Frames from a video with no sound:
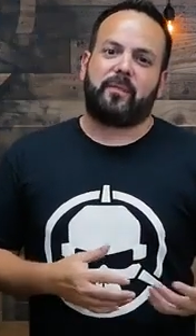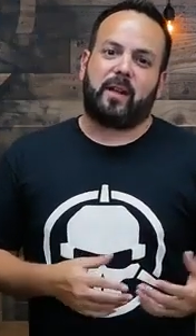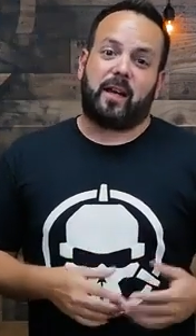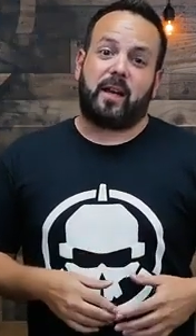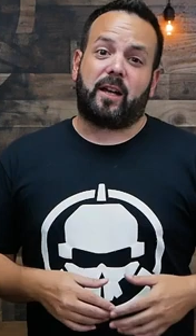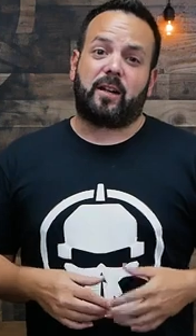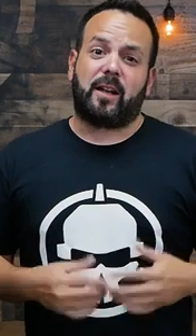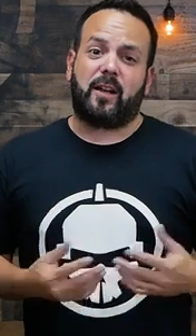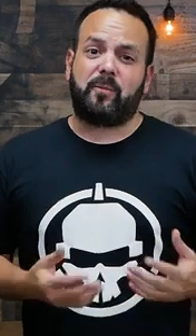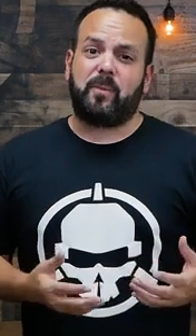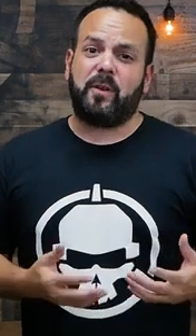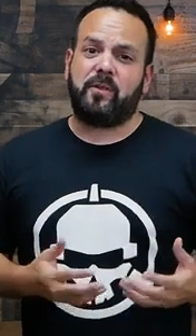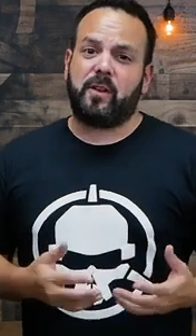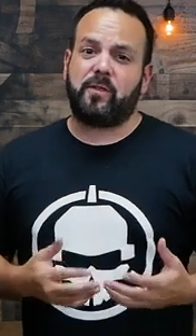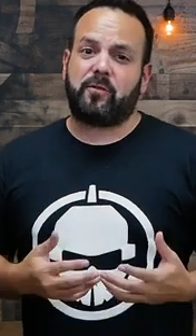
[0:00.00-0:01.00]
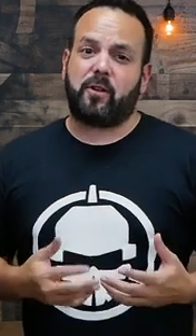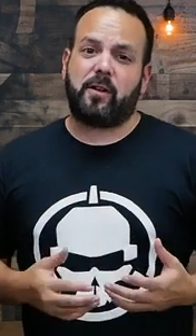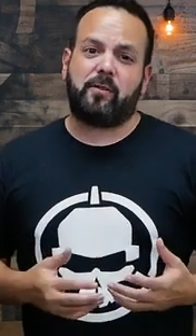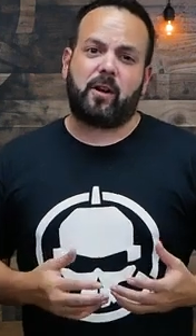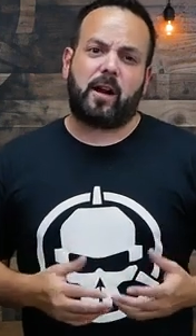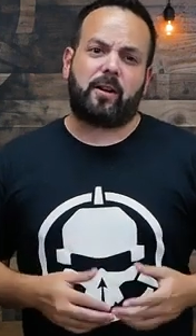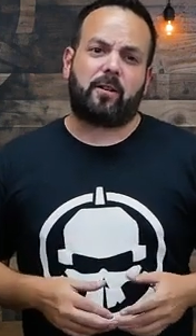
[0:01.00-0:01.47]
And FPV
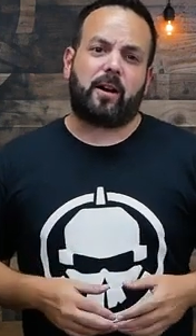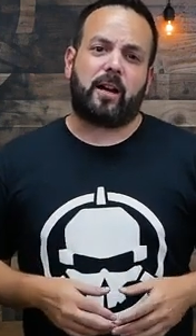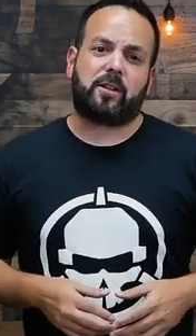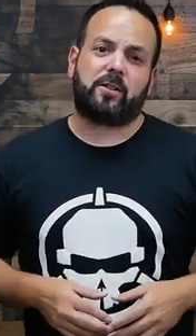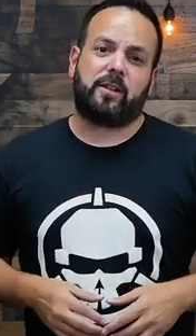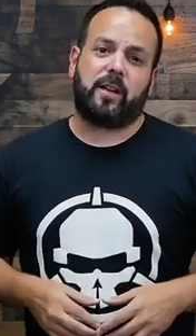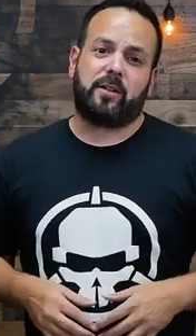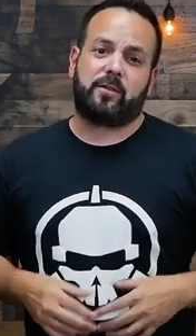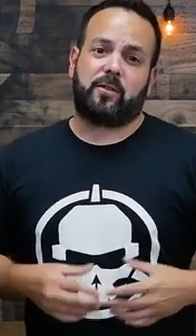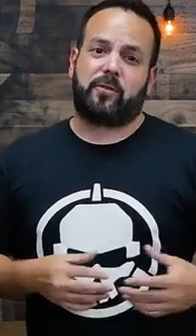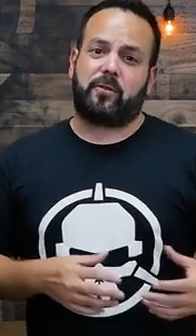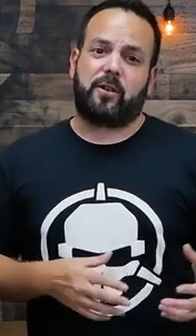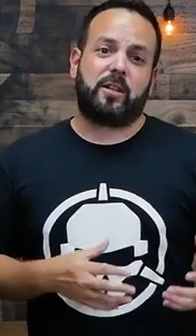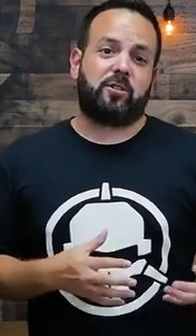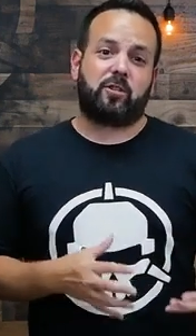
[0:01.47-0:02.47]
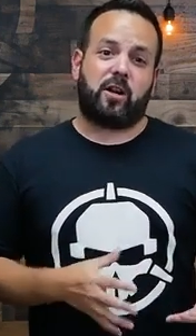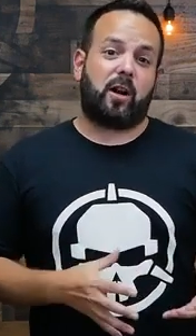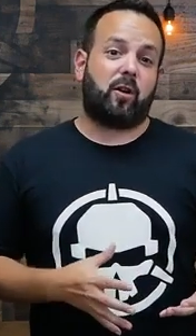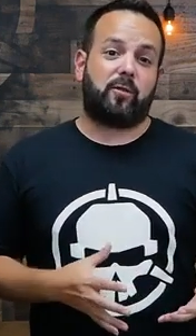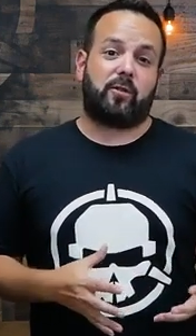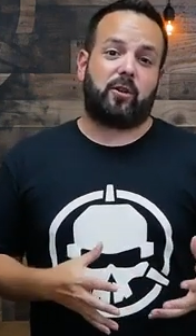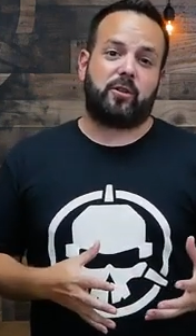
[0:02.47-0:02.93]
Freerider actually has a free
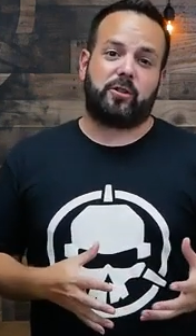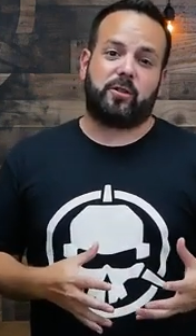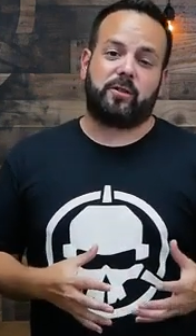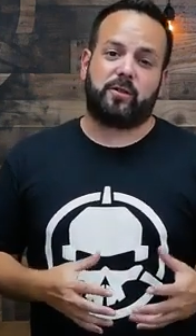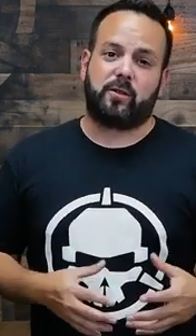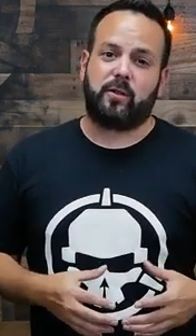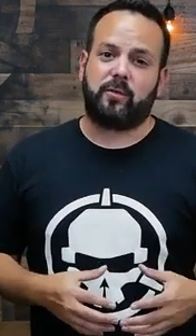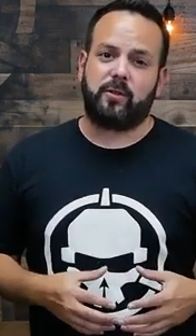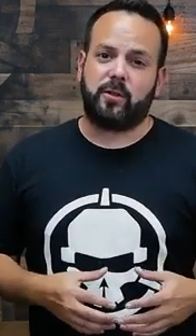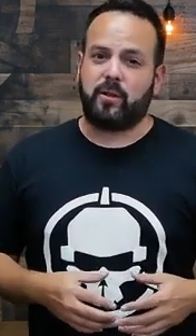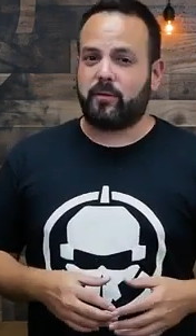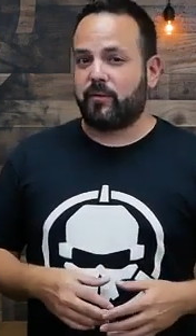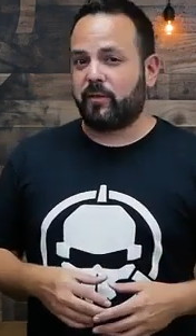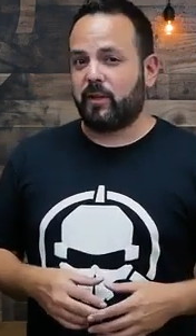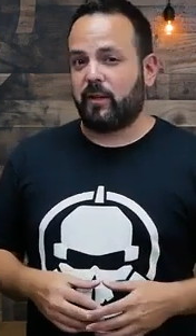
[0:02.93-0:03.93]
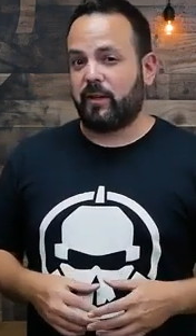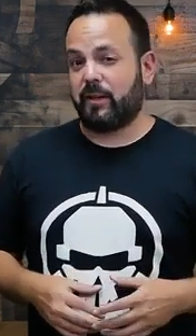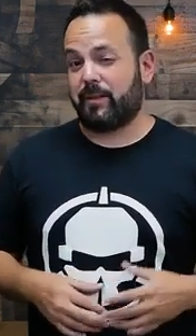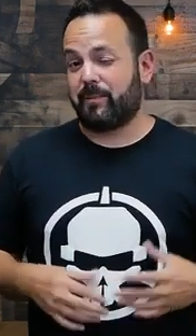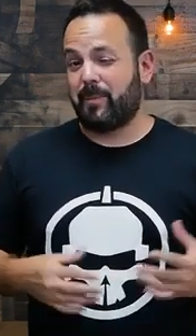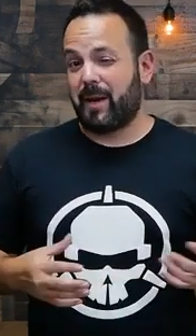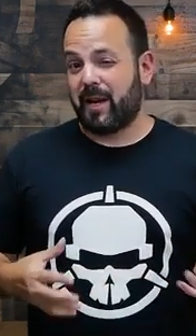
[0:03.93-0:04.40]
trial version, so if you don't feel
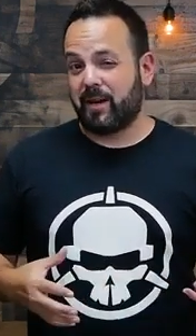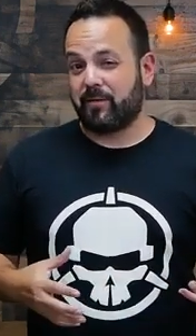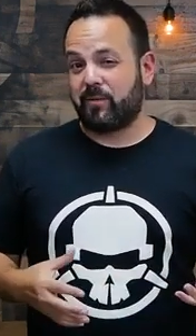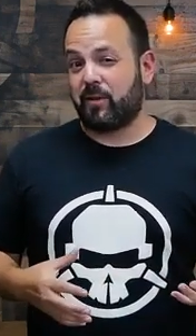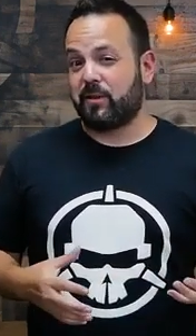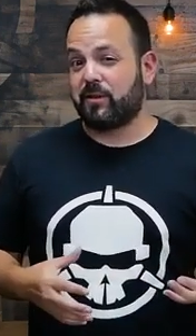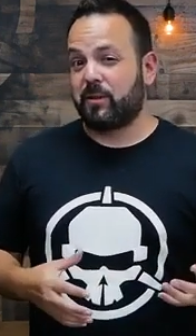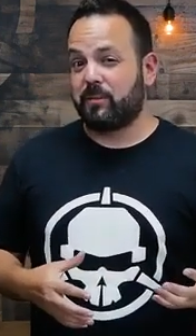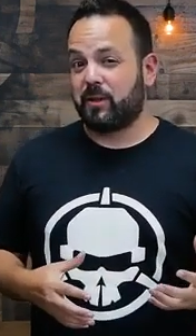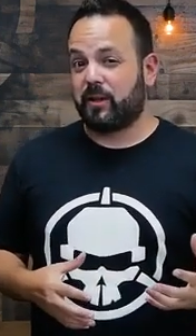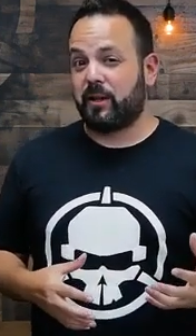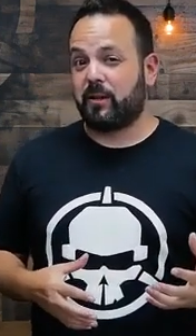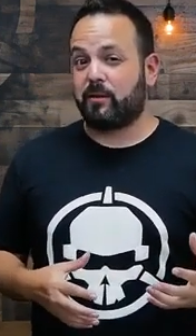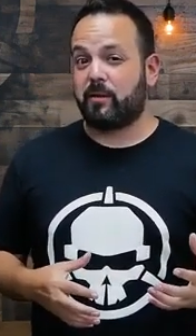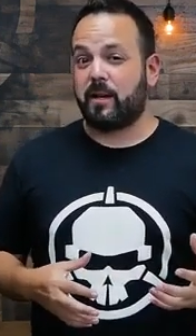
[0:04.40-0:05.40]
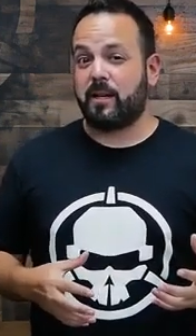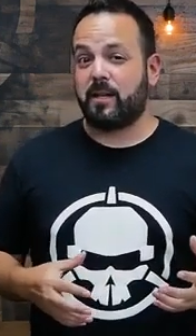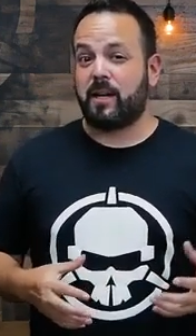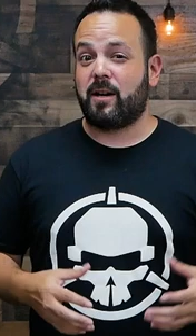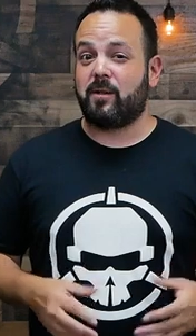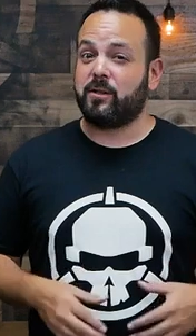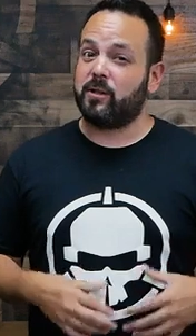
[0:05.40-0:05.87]
like paying for a simulator right
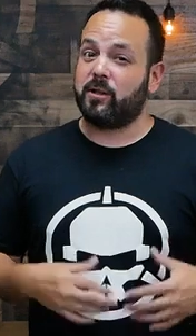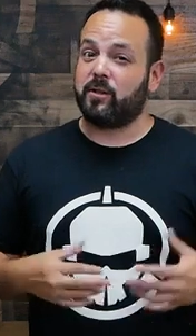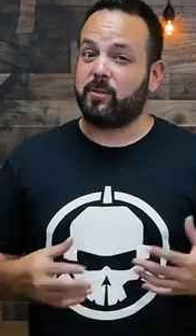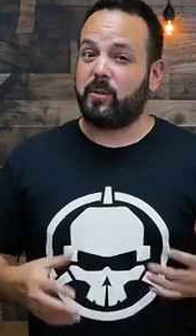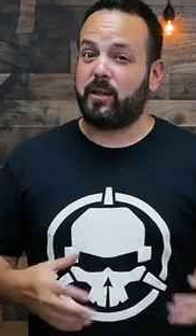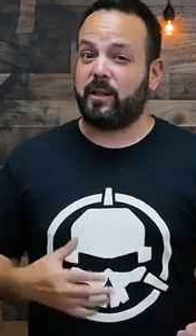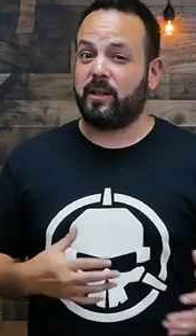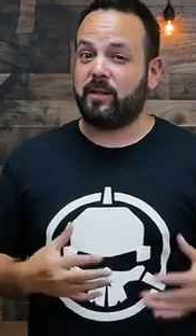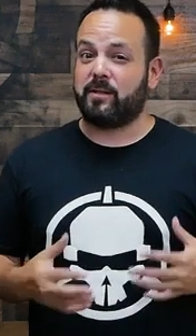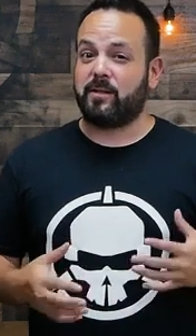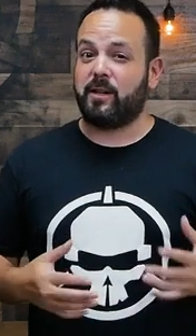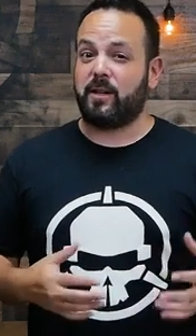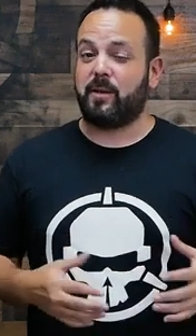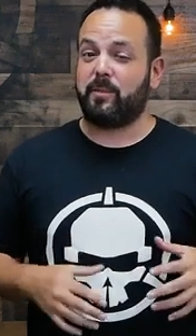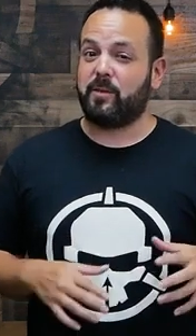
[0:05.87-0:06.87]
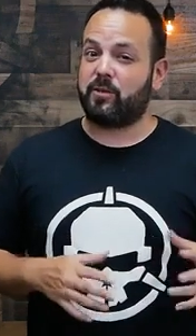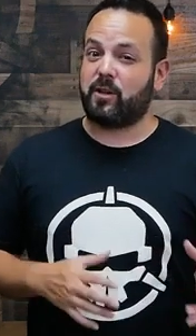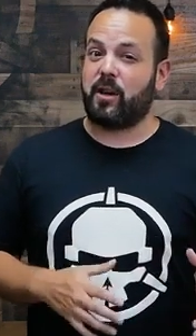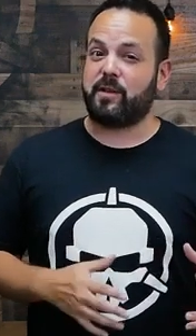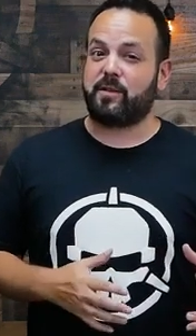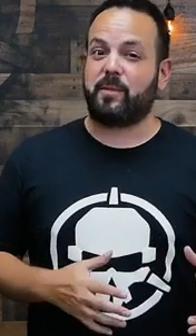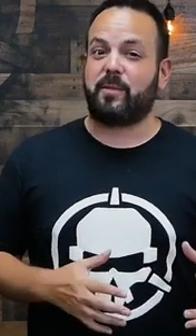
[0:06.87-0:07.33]
now and you just want to get set up and
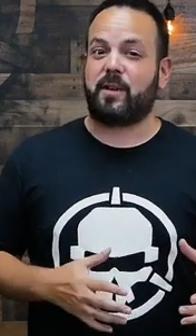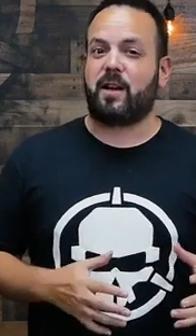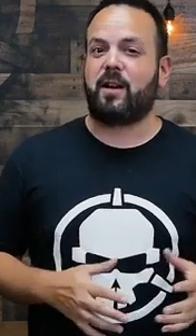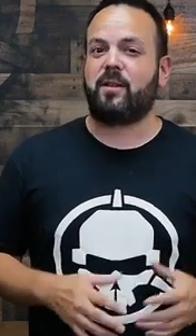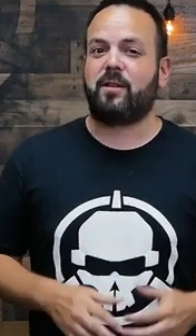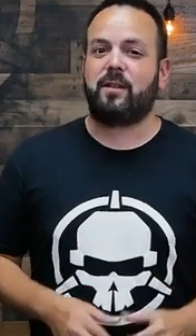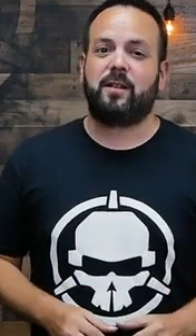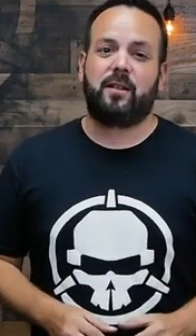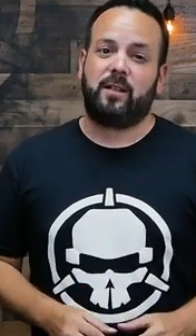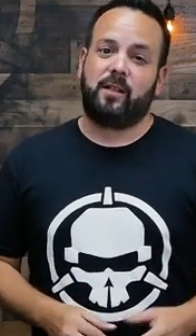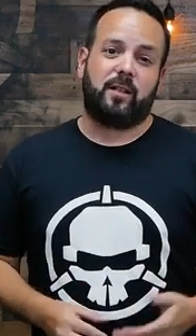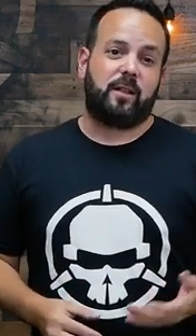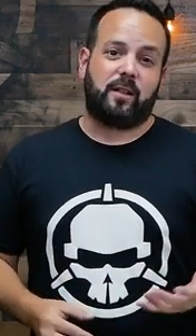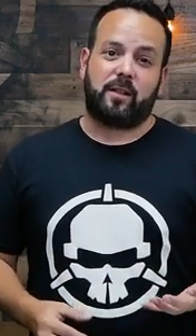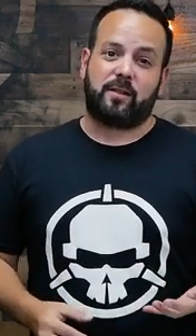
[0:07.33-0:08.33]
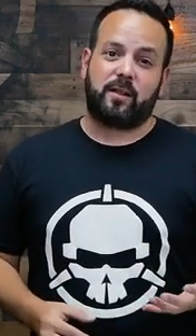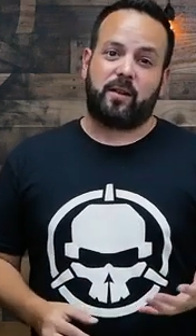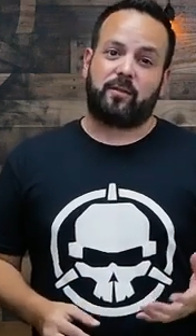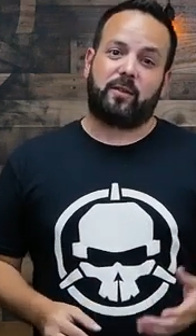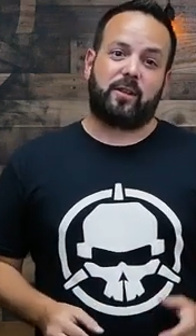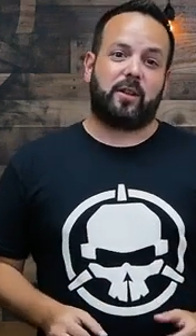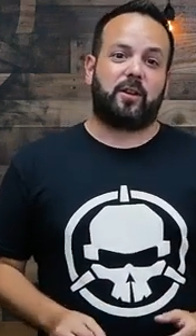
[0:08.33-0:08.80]
try something out, that's
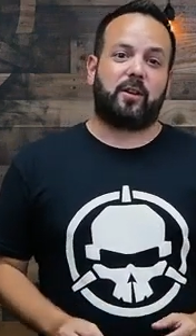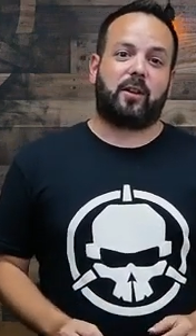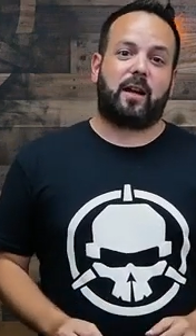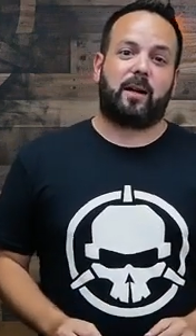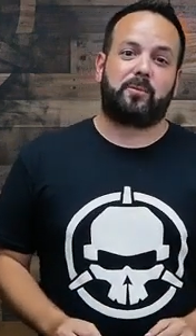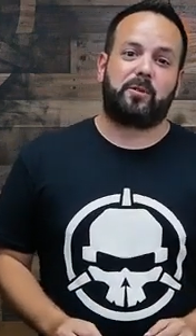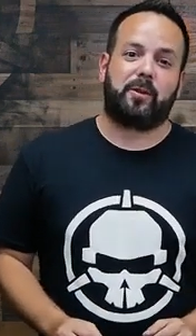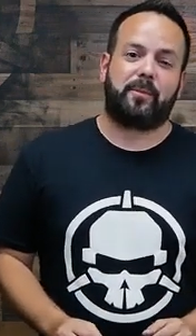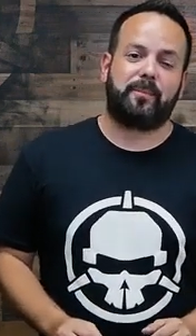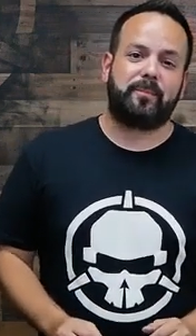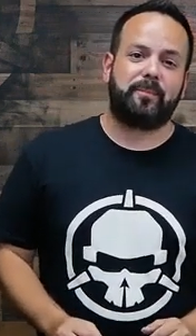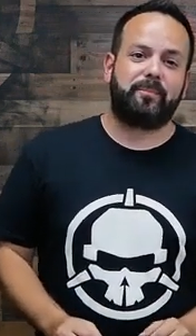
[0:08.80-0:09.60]
definitely a good option.